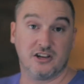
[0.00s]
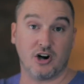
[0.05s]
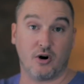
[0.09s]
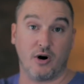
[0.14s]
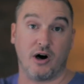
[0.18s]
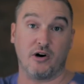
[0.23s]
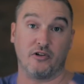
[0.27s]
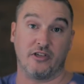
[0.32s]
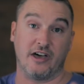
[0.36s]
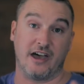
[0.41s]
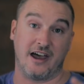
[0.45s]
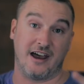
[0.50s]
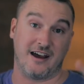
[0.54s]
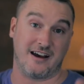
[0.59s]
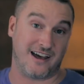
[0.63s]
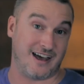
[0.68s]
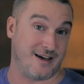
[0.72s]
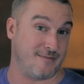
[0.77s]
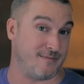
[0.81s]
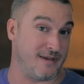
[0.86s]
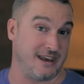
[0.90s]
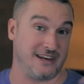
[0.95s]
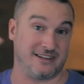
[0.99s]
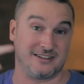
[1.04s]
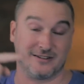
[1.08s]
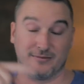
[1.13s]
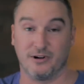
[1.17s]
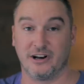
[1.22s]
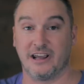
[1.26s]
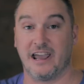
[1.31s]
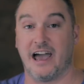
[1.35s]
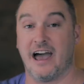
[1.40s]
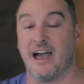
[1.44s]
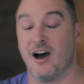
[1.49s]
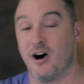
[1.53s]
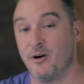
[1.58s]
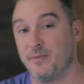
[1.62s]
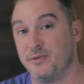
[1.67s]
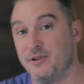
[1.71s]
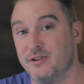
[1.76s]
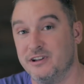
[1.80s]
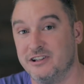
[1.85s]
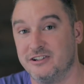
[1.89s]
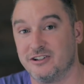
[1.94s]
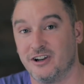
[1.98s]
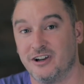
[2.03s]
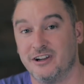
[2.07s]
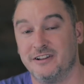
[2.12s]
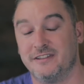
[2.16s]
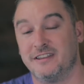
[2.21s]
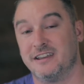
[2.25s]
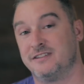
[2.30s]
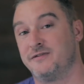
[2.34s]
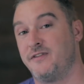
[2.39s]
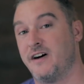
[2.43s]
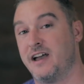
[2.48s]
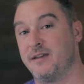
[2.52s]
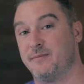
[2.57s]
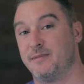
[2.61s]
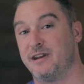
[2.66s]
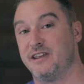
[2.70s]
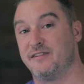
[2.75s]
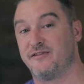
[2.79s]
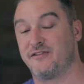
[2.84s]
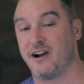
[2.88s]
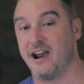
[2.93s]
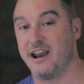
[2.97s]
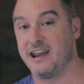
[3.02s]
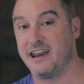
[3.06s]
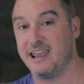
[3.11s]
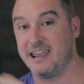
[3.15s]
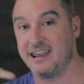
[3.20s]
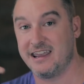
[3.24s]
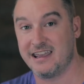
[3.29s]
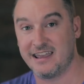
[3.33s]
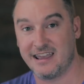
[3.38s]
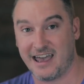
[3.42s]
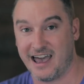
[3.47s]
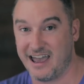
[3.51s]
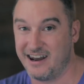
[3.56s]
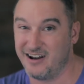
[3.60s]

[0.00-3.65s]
go out there and make some money. I hope you enjoyed this 5-Minute Friday.